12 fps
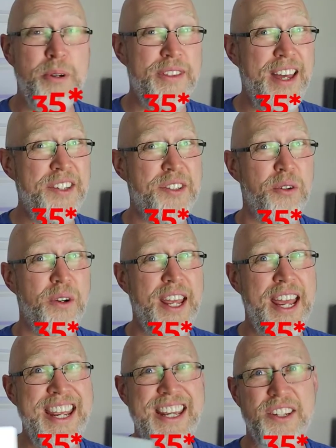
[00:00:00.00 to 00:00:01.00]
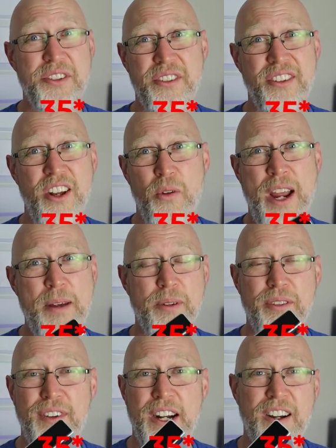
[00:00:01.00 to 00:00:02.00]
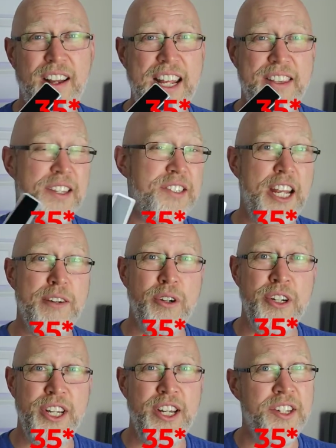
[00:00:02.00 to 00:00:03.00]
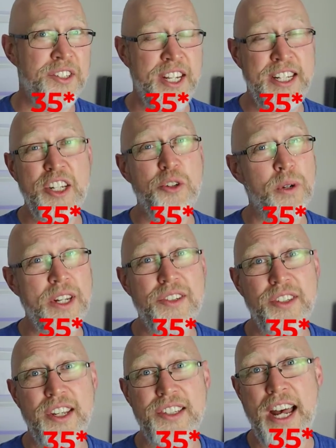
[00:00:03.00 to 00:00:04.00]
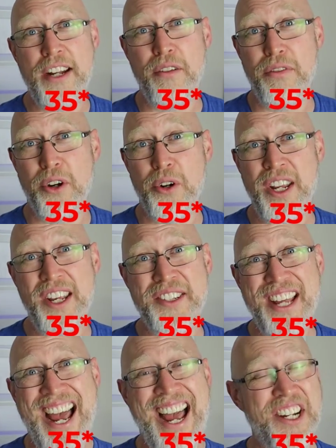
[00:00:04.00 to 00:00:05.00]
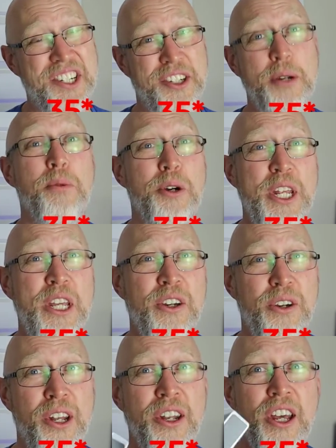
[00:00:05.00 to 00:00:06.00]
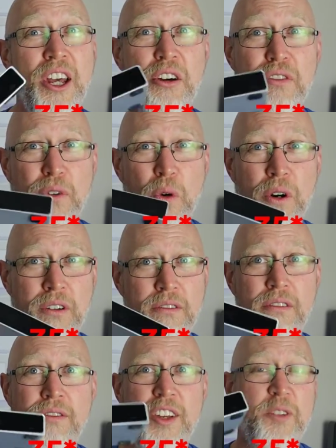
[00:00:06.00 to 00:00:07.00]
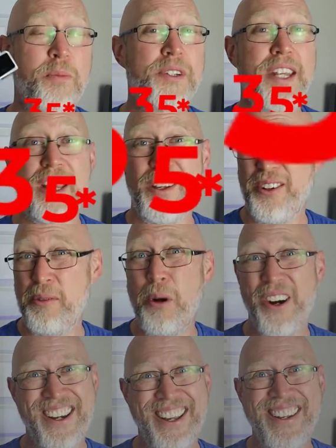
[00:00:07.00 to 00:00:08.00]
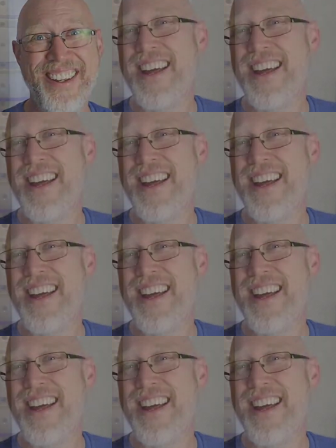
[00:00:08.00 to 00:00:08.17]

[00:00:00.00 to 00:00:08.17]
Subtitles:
but that's okay because no amplifier like this ever does. Getting 26 out of 30 is actually pretty good for this particular market.